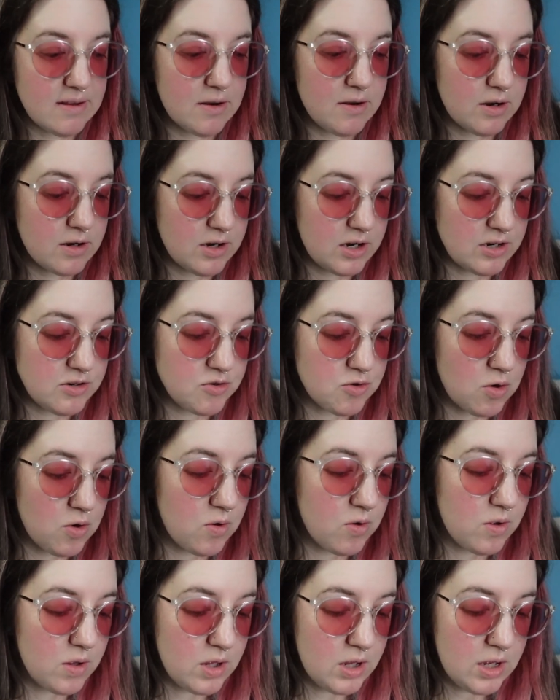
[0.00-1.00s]
under
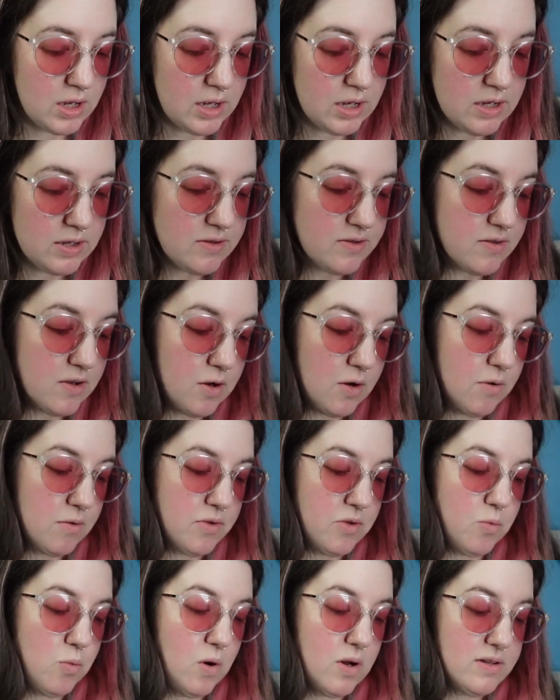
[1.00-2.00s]
control. So
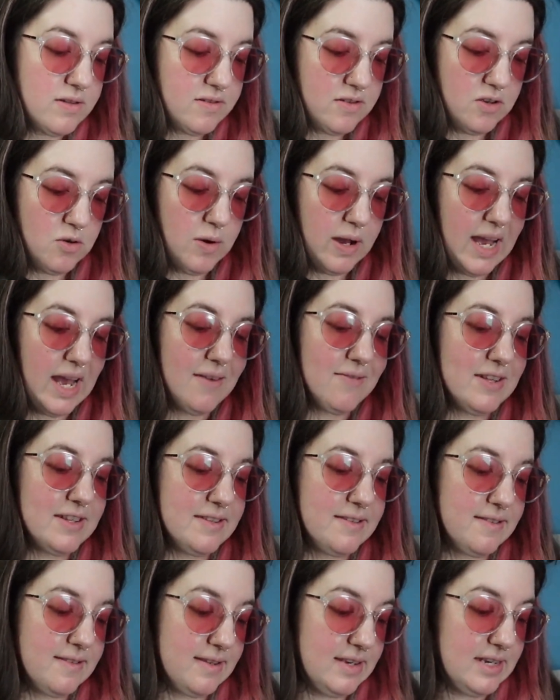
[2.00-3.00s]
the ones you haven't
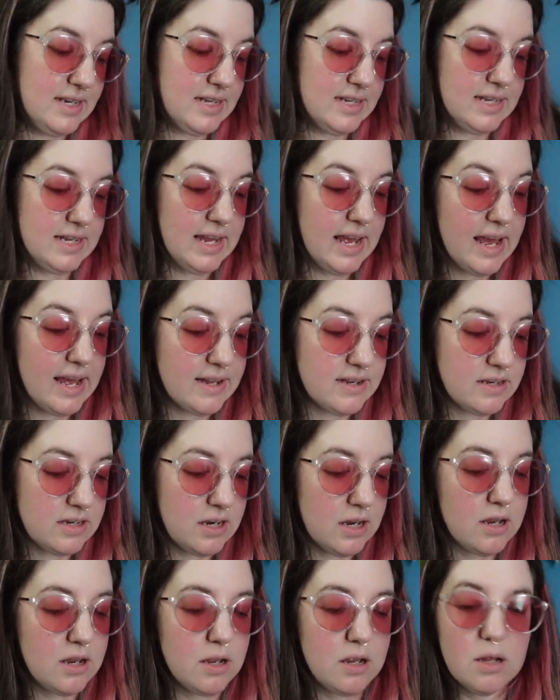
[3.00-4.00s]
seen yet
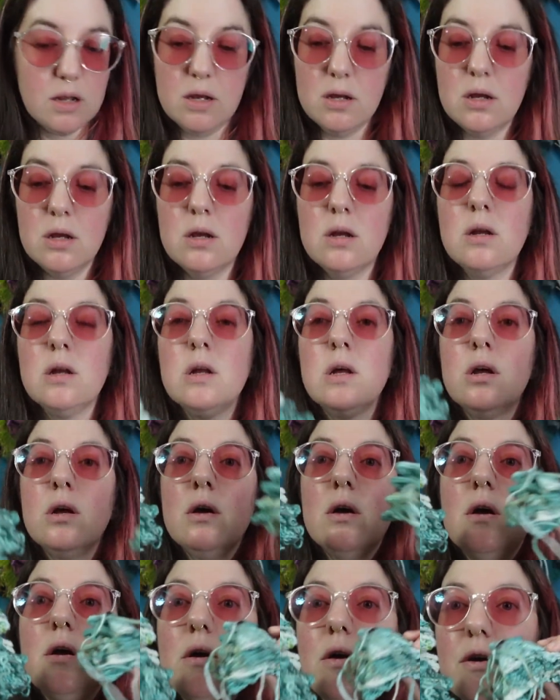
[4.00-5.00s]

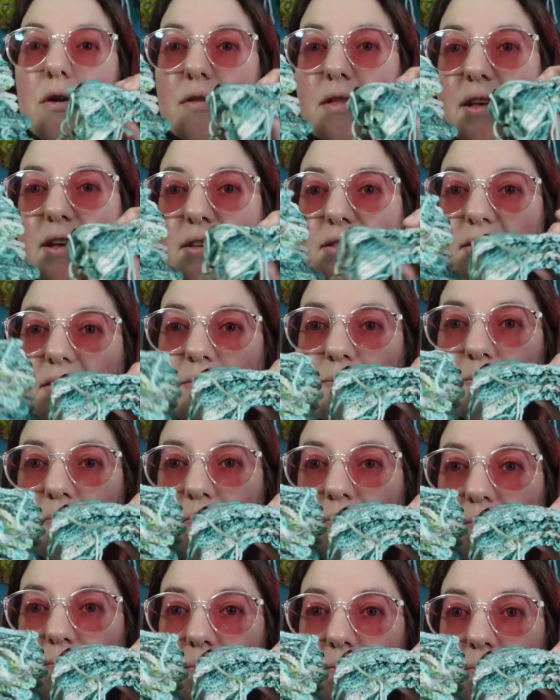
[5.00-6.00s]
are these.
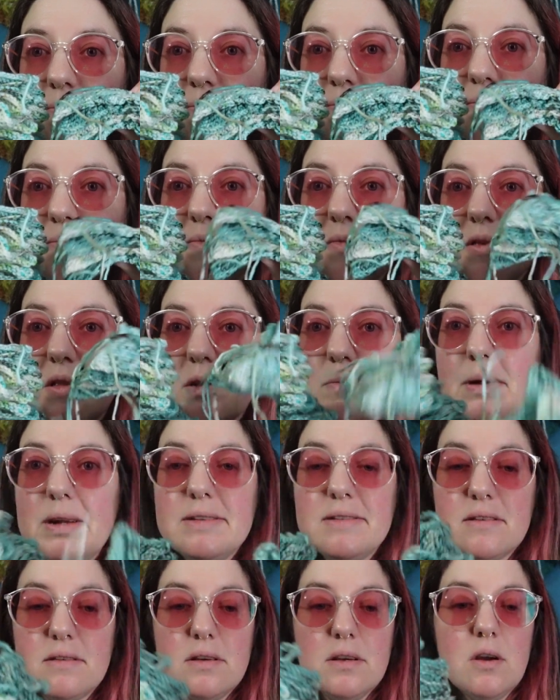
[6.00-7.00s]
They're
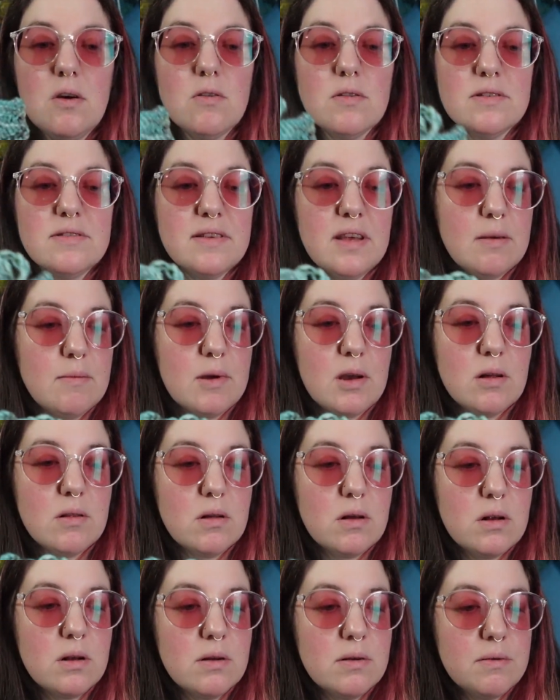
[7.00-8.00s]
basically all the same
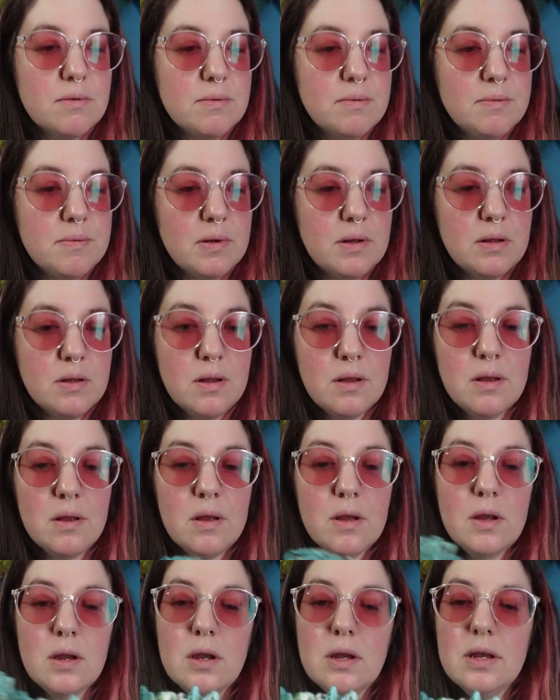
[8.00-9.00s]
color.
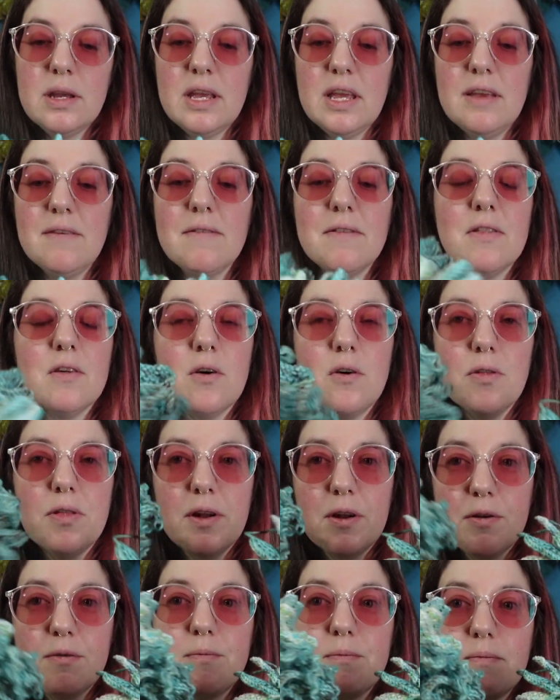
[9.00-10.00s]
Even though
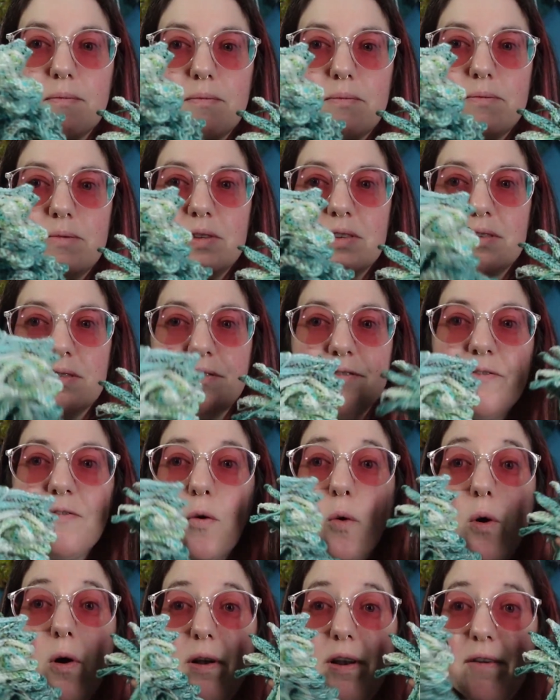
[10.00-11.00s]
this is
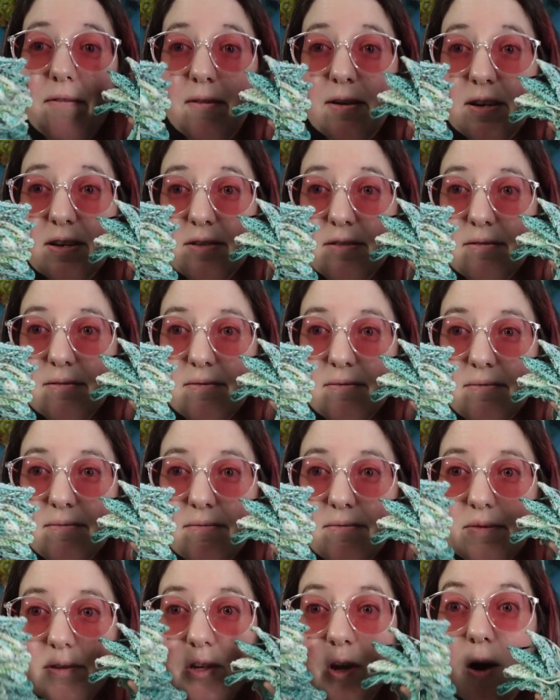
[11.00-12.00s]
4 different
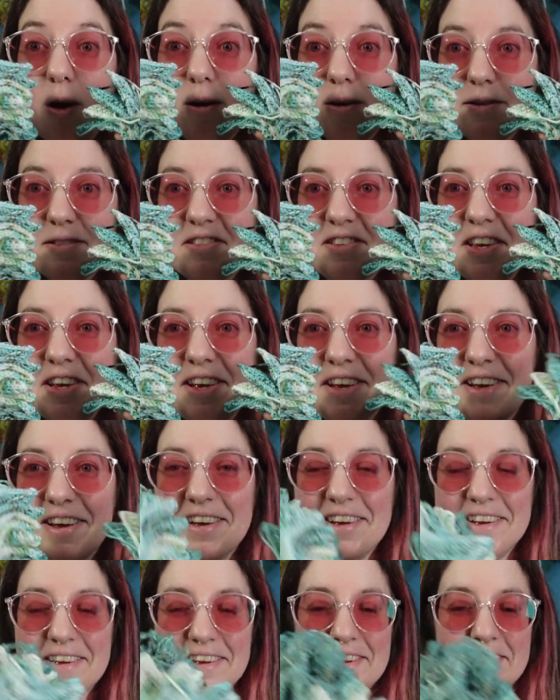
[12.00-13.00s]
yarns.
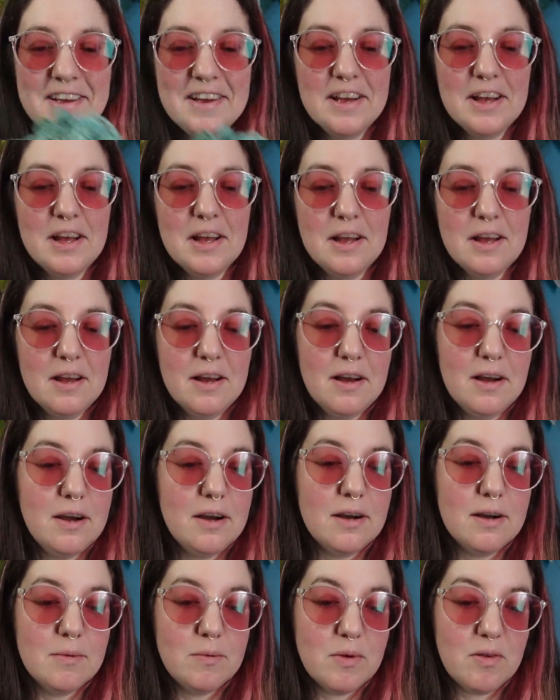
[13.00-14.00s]

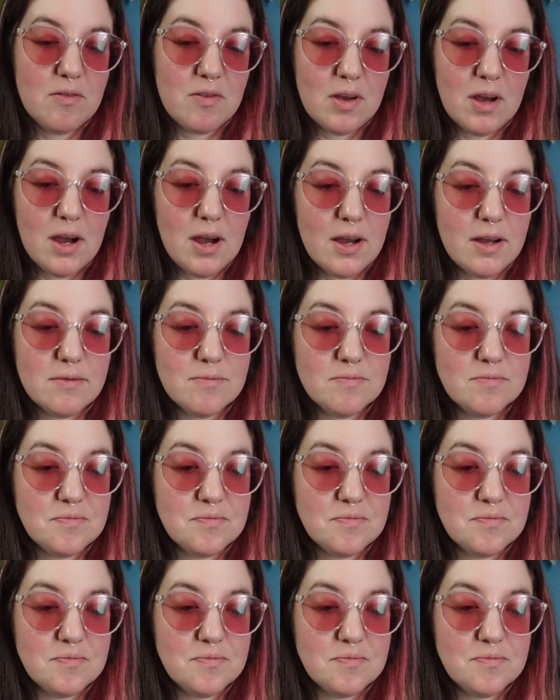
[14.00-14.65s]
We've got